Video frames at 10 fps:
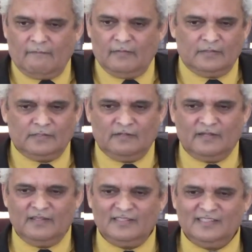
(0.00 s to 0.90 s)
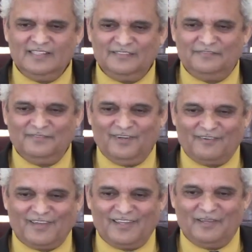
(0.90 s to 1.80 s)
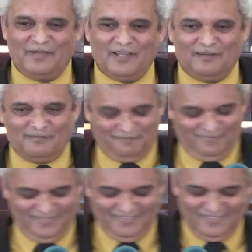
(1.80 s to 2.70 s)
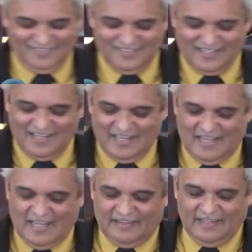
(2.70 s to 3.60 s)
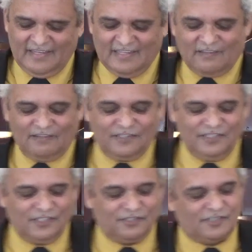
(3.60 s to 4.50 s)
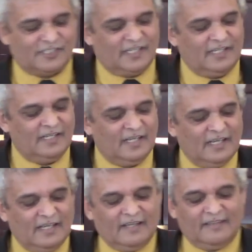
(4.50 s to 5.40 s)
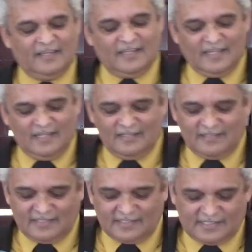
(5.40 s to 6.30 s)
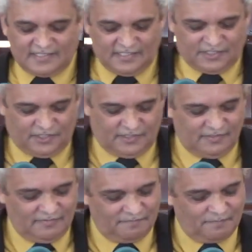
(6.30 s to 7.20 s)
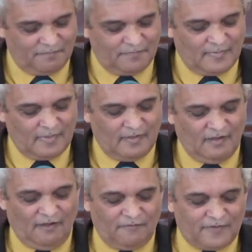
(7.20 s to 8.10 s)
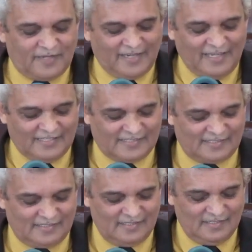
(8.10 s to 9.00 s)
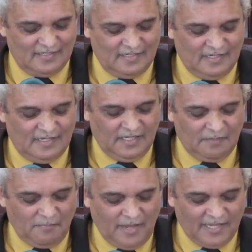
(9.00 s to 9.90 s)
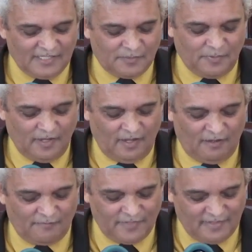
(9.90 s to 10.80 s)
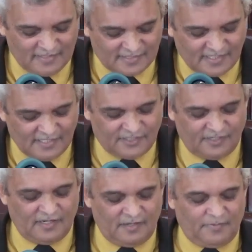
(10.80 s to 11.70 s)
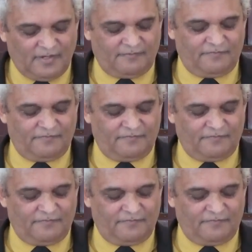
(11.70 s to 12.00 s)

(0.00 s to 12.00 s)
Sorry, this thing is... Okay, there we go. Then it continues to say, the intercession of Christ in man's behalf in the sanctuary above